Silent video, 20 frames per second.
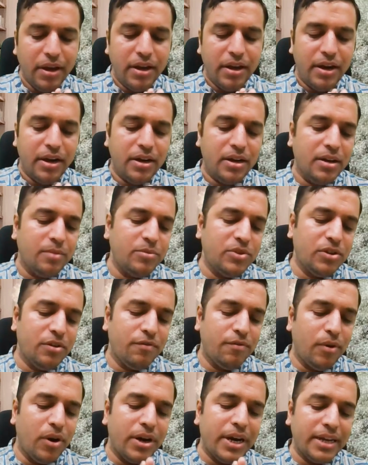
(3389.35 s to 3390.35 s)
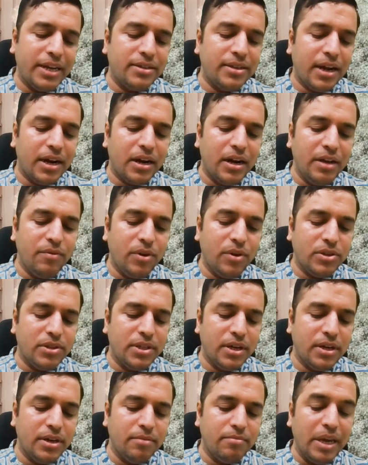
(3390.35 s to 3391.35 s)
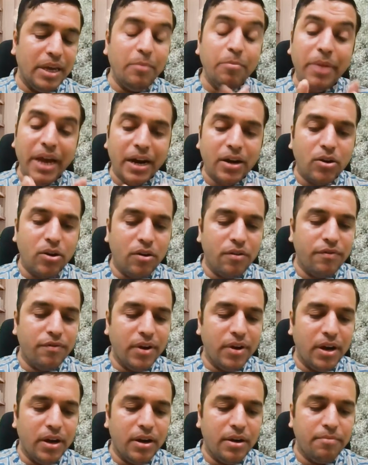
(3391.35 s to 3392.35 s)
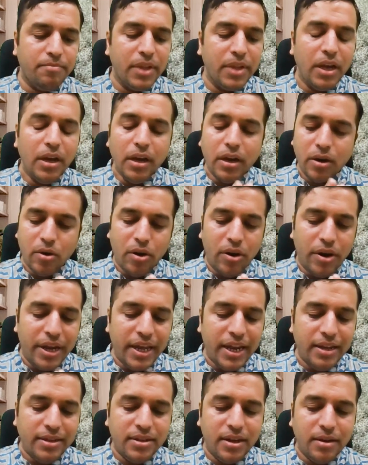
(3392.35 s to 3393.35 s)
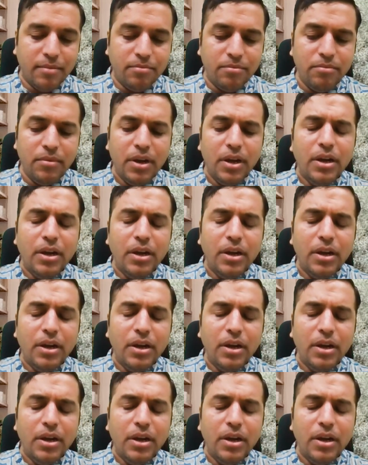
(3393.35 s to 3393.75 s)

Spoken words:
in terms of what exactly was the impact of colonialism,